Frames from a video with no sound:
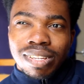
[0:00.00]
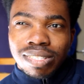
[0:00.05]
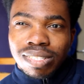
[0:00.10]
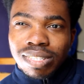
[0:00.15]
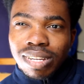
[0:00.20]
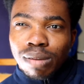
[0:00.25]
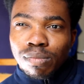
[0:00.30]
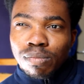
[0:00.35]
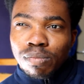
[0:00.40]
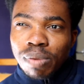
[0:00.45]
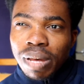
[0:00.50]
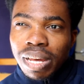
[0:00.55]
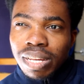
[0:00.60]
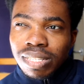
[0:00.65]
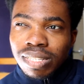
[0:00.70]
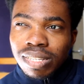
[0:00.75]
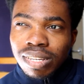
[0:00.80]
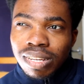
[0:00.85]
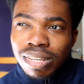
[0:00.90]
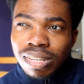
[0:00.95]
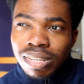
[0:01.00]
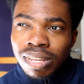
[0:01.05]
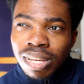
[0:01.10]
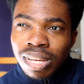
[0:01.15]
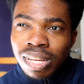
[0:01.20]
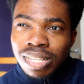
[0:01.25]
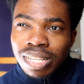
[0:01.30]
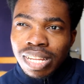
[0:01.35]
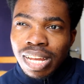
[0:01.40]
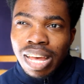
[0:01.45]
dumb painting
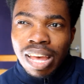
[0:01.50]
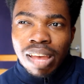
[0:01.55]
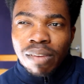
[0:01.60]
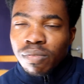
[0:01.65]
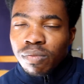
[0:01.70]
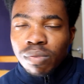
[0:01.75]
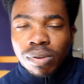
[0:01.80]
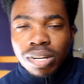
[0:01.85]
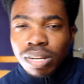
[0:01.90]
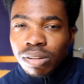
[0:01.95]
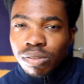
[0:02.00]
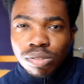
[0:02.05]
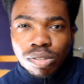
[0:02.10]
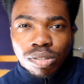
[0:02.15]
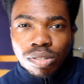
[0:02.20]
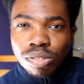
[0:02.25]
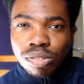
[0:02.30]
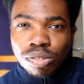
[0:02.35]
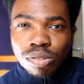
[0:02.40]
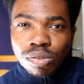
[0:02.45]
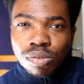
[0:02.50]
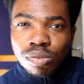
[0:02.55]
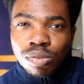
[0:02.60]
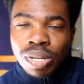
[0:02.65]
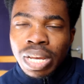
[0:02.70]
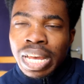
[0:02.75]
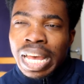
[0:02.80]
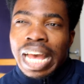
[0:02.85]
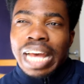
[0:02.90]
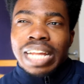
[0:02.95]
that everyone else can do
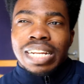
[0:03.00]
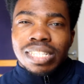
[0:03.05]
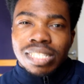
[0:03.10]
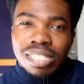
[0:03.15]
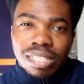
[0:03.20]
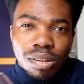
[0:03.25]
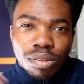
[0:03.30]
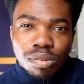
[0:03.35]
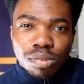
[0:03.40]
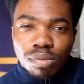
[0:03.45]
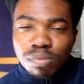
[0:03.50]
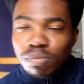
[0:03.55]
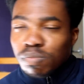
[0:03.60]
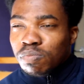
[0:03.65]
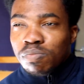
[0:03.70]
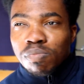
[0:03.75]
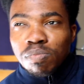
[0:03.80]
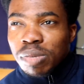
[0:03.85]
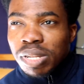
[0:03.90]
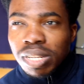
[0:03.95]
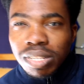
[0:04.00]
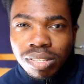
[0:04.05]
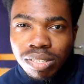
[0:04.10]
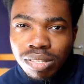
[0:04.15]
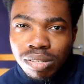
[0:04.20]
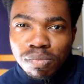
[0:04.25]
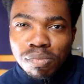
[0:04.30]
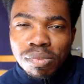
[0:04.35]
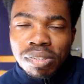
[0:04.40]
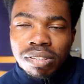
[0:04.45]
and it sells
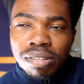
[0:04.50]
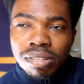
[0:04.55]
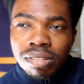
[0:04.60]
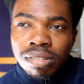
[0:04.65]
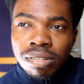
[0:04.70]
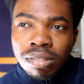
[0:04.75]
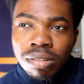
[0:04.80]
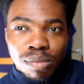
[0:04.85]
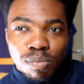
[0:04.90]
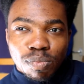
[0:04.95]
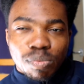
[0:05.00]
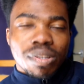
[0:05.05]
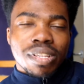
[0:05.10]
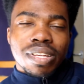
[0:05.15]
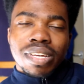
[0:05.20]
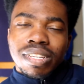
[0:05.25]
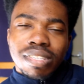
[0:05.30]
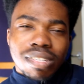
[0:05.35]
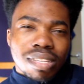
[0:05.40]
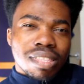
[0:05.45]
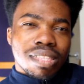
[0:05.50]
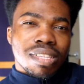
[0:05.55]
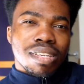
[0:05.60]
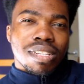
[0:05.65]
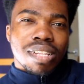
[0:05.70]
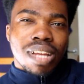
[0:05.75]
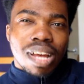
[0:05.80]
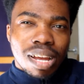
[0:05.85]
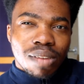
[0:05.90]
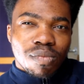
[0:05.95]
millions and millions. But here's the
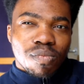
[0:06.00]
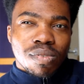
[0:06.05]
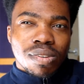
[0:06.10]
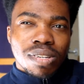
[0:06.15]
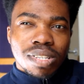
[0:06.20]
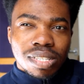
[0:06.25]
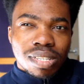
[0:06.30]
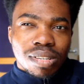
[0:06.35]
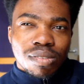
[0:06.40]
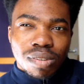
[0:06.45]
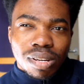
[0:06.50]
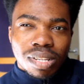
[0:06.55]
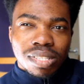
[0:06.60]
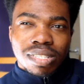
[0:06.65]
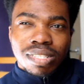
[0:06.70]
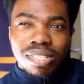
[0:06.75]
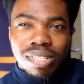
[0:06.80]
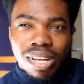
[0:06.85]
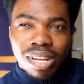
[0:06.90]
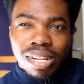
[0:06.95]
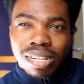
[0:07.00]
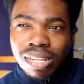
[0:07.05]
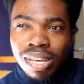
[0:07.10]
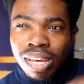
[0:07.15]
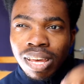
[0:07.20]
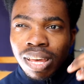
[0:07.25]
thing that I really don't understand